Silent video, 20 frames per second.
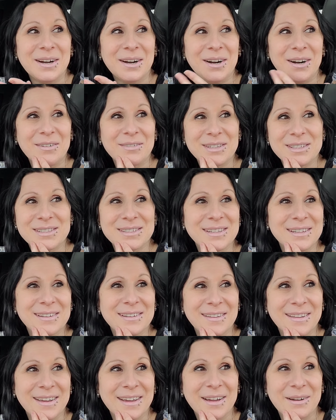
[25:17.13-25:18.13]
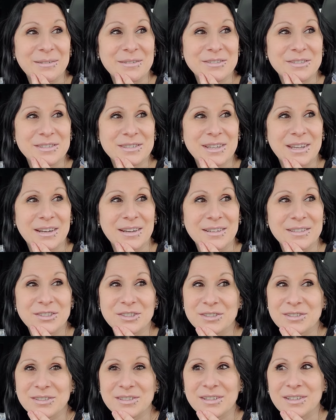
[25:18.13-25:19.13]
obviously like I would just get it
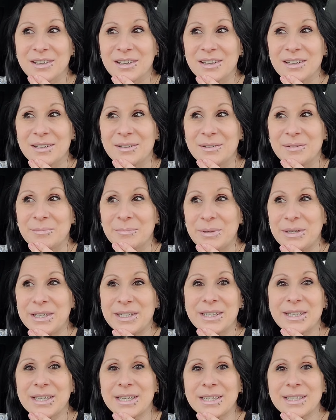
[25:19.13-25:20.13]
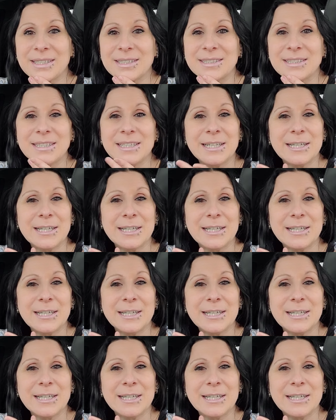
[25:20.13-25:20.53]
just to like be an idiot.